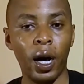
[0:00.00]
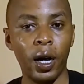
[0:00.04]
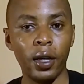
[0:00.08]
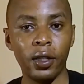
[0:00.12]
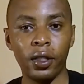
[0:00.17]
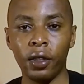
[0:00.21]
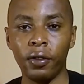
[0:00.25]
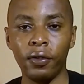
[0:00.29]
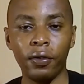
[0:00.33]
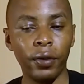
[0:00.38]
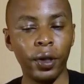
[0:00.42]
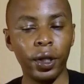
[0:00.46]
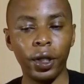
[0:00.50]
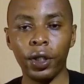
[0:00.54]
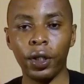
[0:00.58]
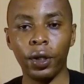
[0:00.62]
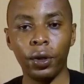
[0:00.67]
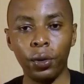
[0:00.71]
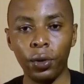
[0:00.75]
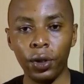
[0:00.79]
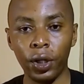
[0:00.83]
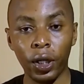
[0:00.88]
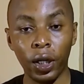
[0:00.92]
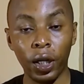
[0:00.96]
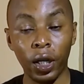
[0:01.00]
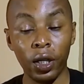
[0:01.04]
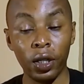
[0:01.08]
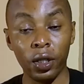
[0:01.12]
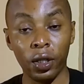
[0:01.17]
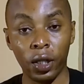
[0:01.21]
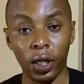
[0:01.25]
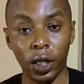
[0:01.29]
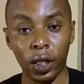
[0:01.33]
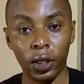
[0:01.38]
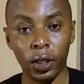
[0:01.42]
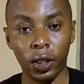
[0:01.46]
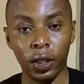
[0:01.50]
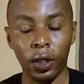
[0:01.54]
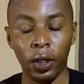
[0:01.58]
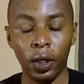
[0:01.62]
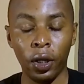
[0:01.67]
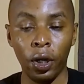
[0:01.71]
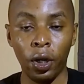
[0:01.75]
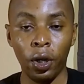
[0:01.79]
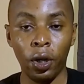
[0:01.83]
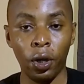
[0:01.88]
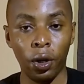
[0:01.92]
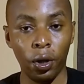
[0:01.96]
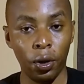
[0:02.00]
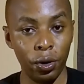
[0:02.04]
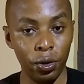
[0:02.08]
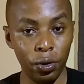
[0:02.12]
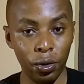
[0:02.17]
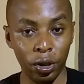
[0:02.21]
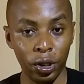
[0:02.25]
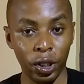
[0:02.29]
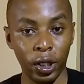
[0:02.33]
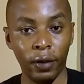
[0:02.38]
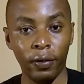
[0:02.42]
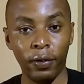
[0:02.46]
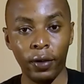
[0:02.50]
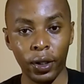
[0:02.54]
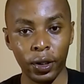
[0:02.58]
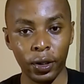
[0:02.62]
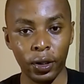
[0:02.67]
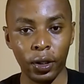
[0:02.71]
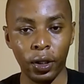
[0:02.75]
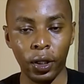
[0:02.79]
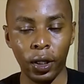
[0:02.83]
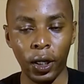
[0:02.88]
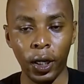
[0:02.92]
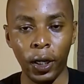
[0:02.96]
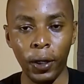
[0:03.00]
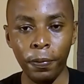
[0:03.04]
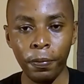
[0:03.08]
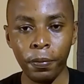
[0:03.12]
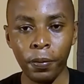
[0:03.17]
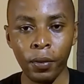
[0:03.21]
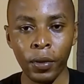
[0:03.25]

some very good interest on your savings. Yeah.